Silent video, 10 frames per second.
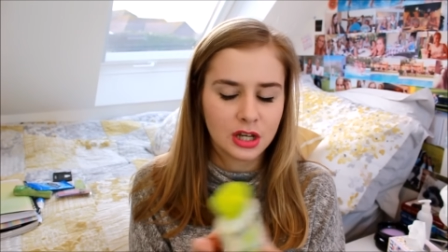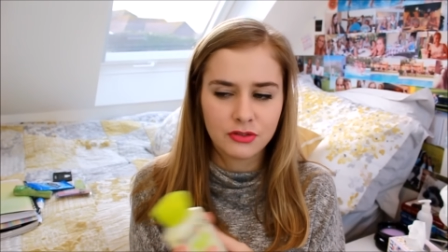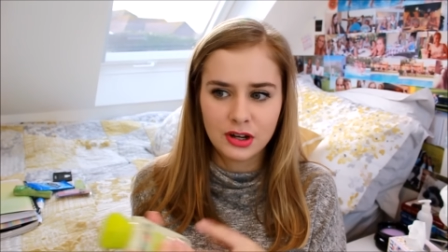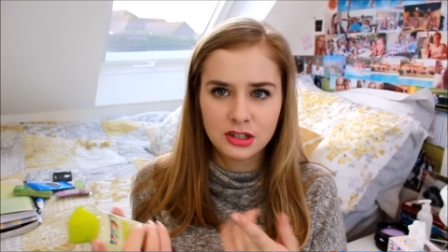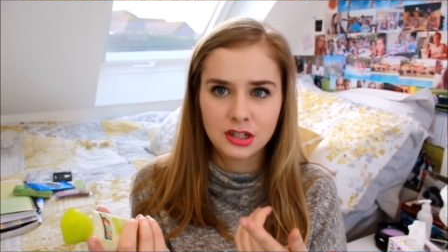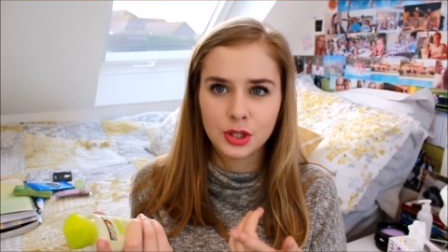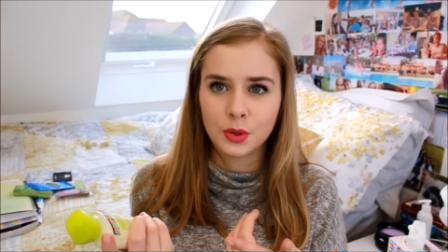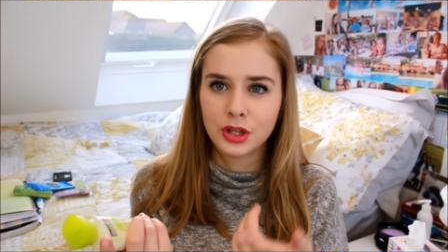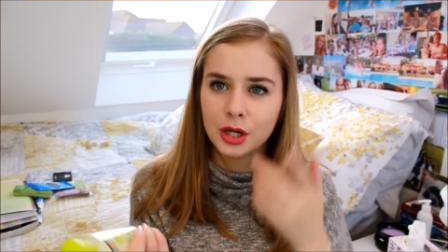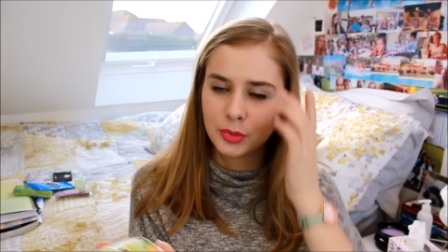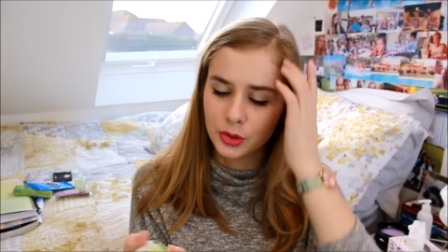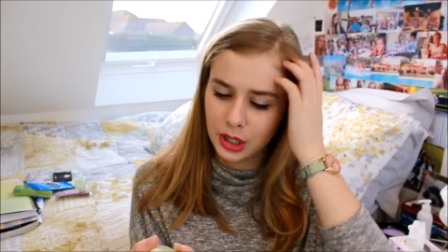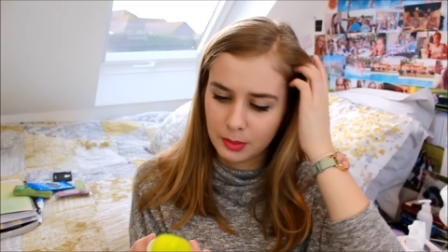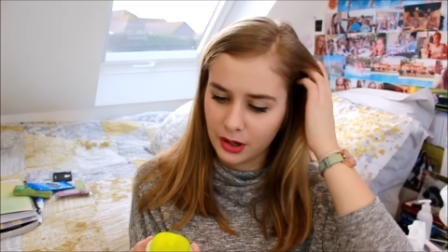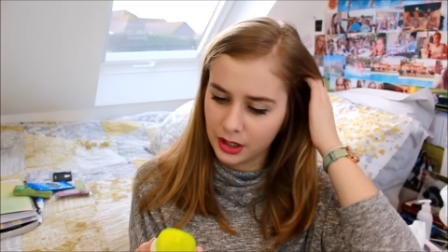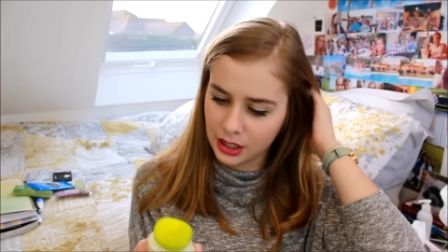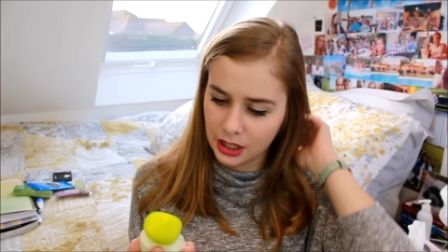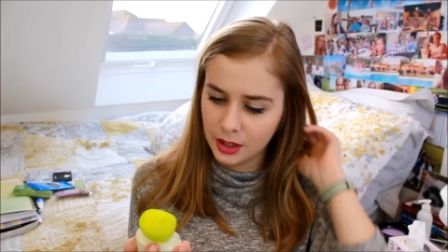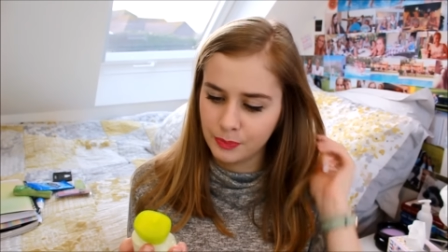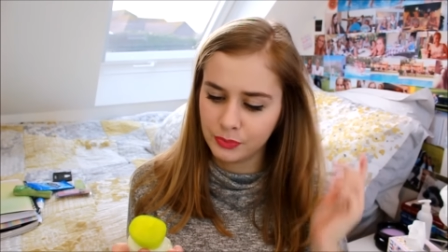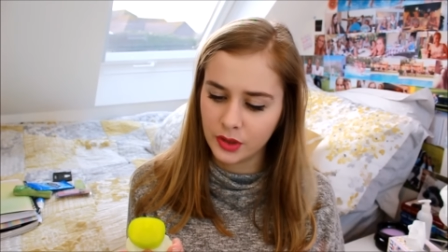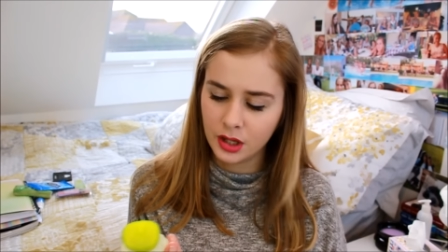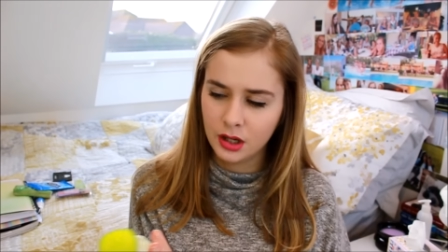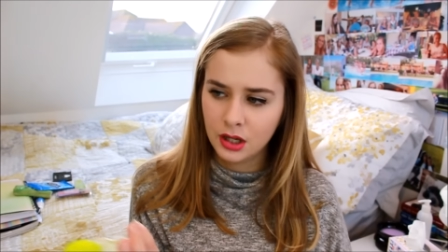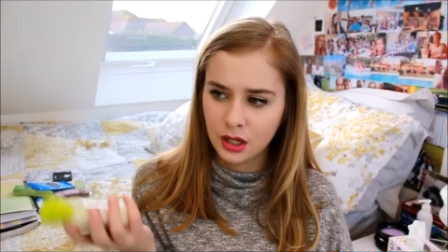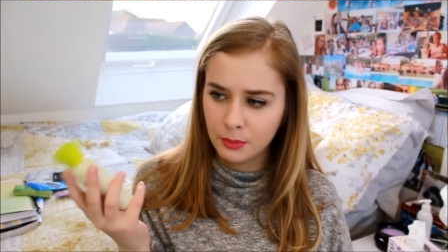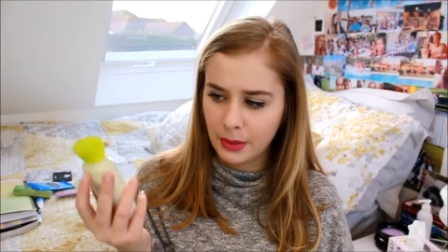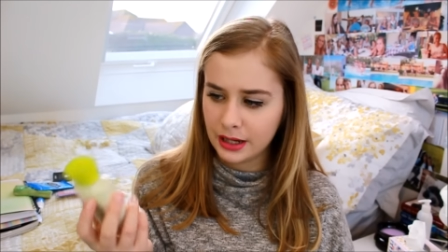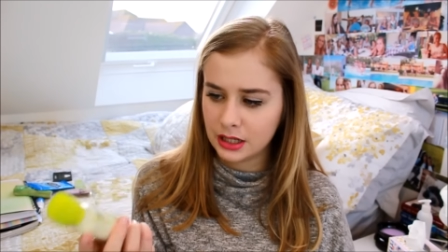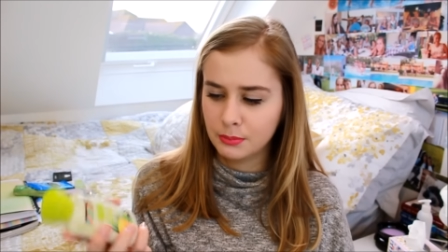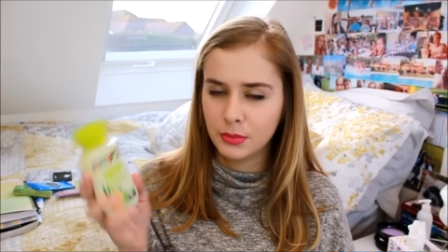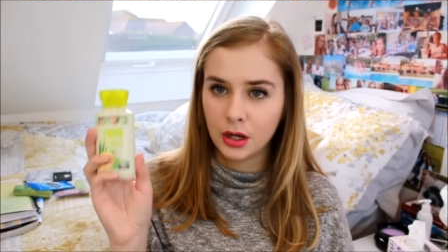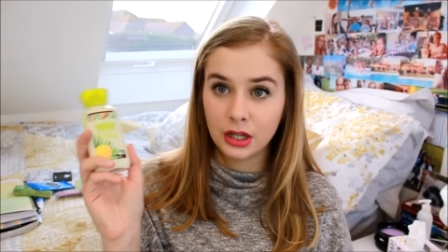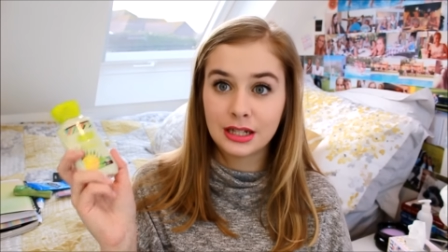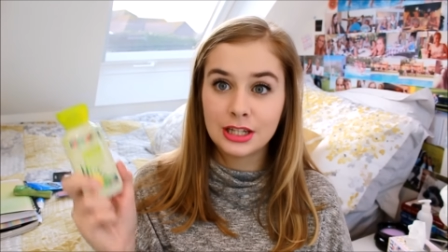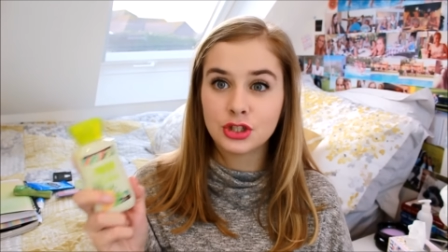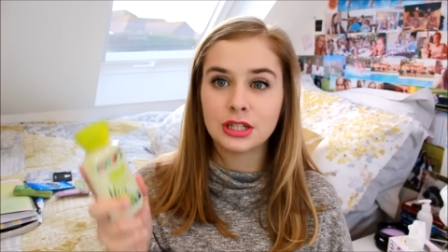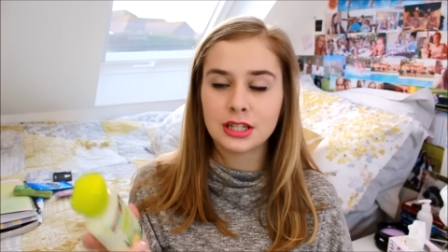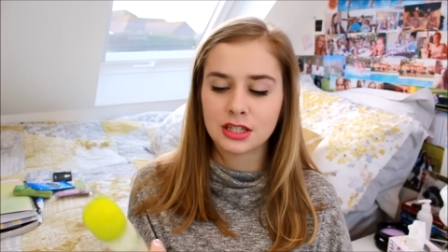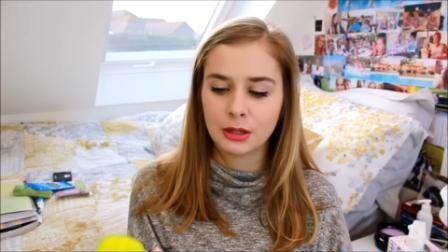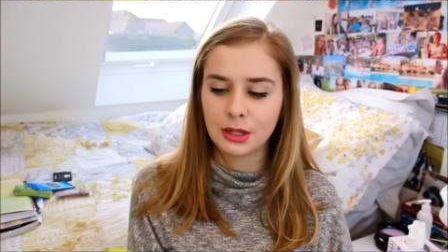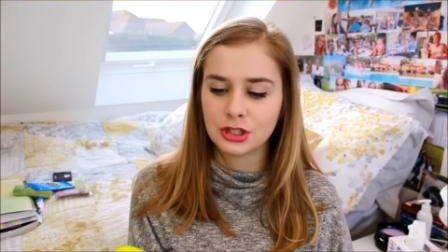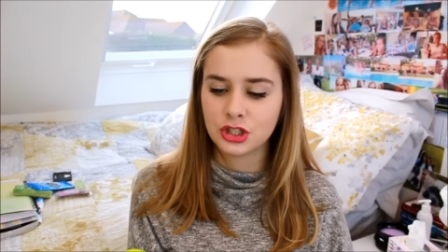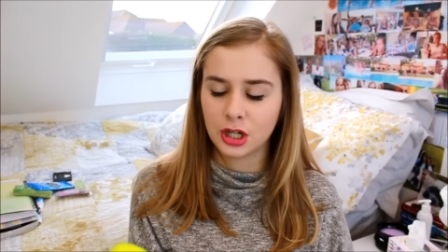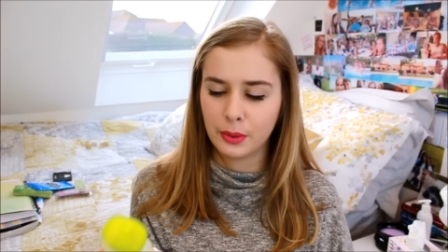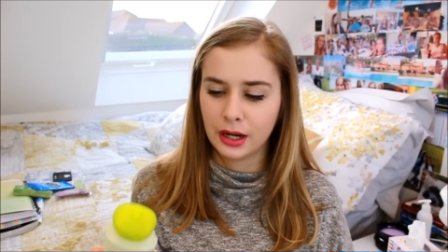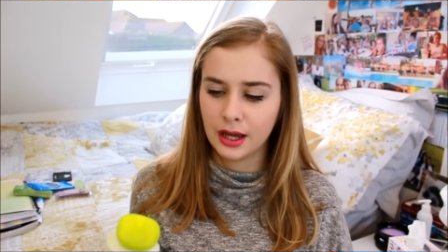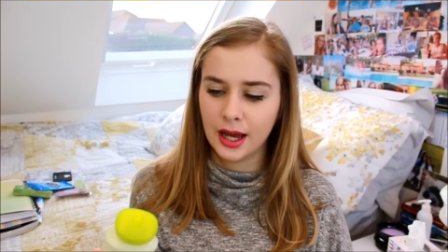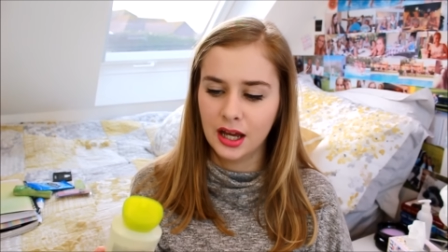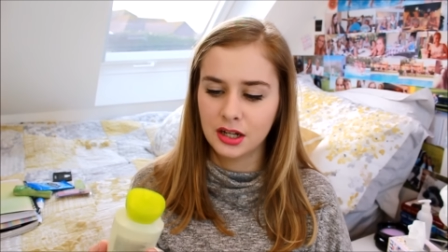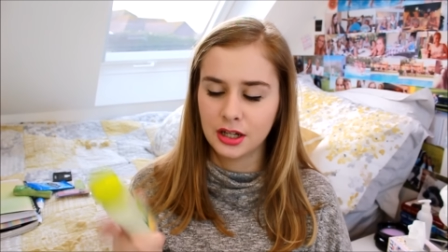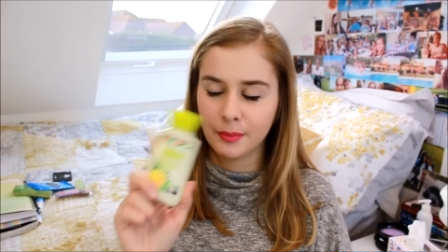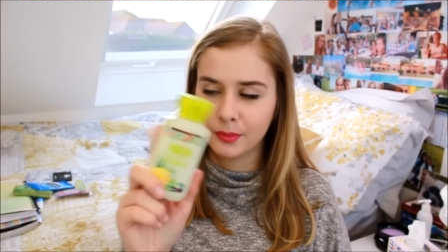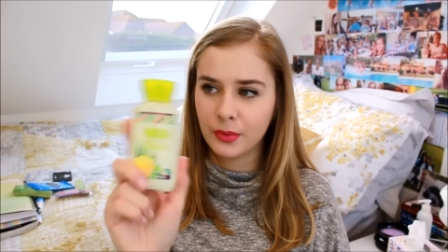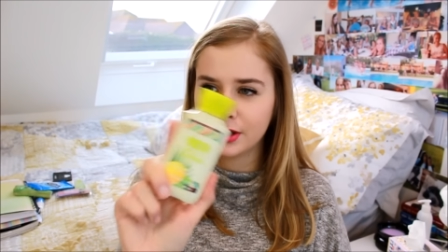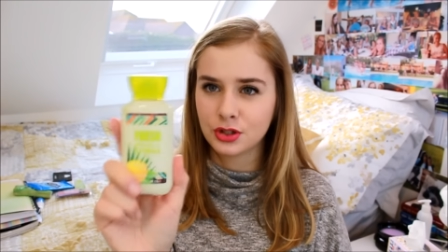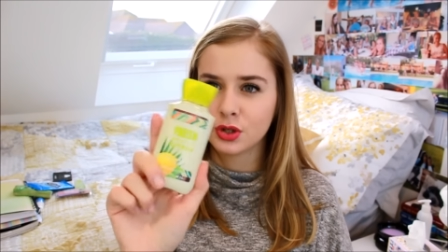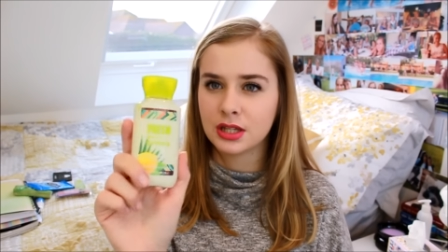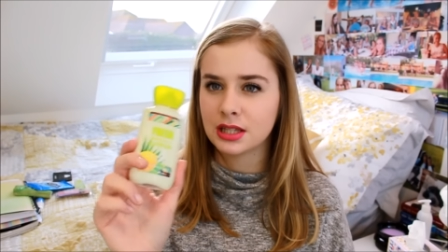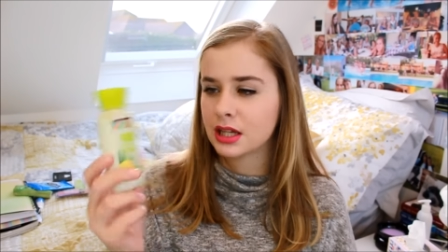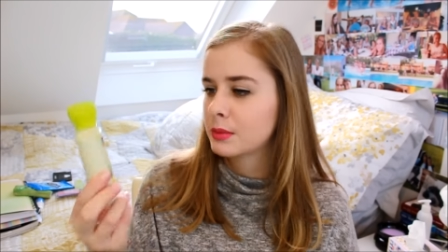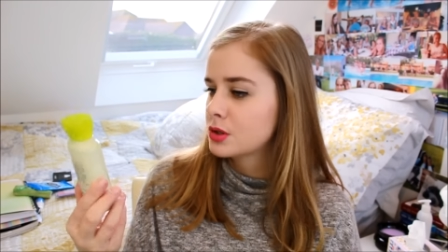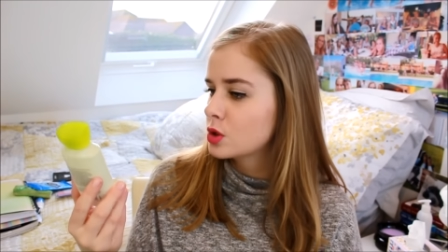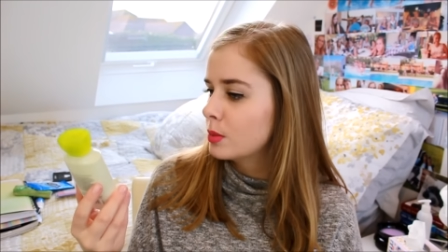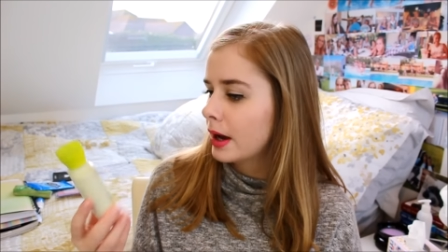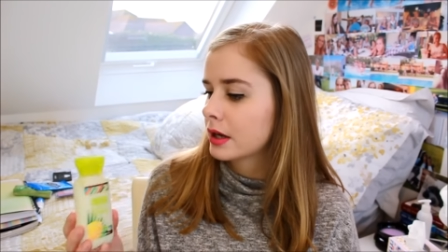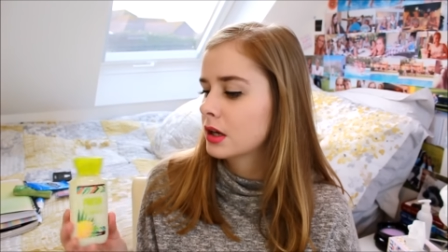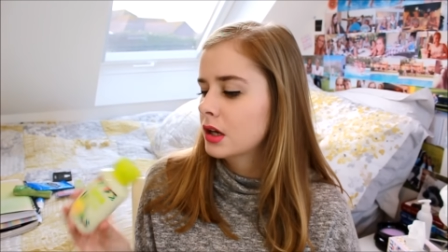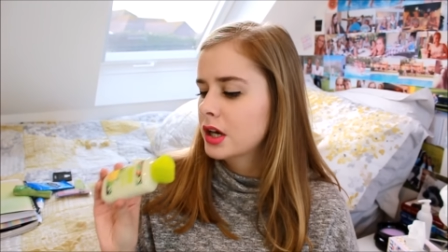I found another one that I bought in America back in, like literally this time last year I went, and um, I just thought I'd stick it in my school bag.